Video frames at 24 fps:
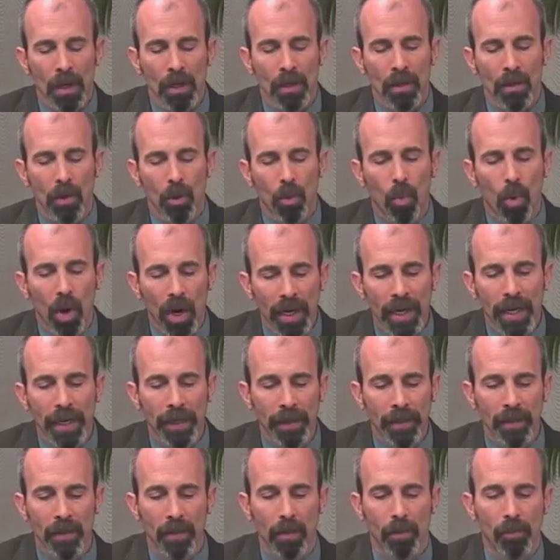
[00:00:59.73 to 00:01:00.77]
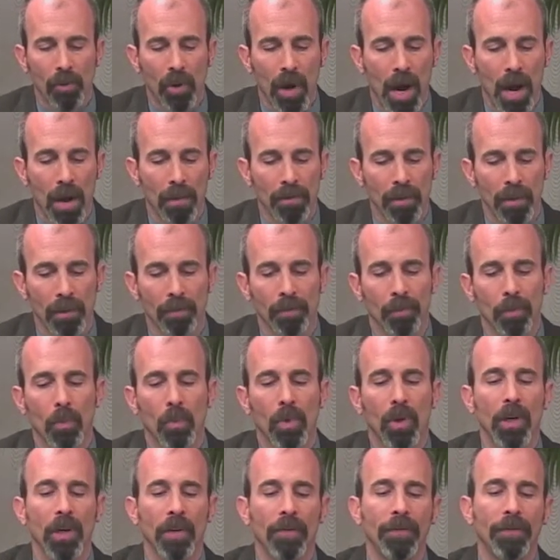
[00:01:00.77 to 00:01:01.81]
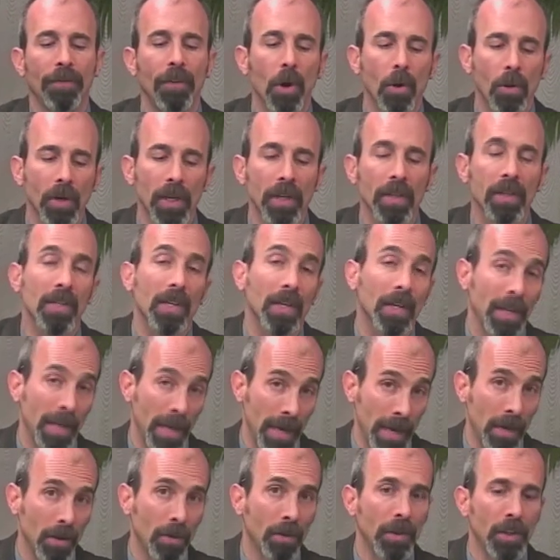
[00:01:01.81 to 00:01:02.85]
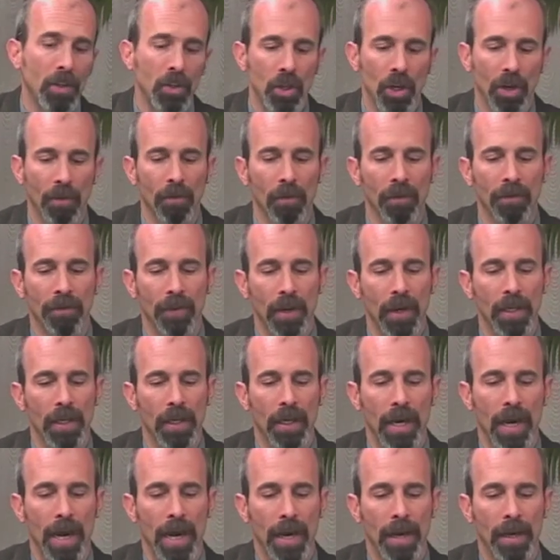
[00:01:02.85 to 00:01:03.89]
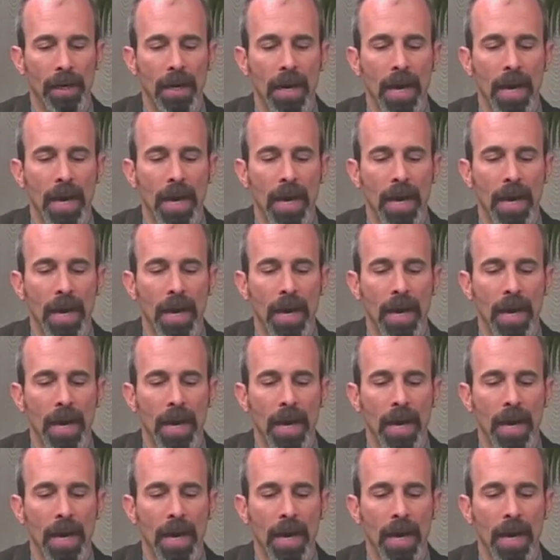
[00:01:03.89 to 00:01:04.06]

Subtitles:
So what is the problem? We're going to focus again on the general fund today,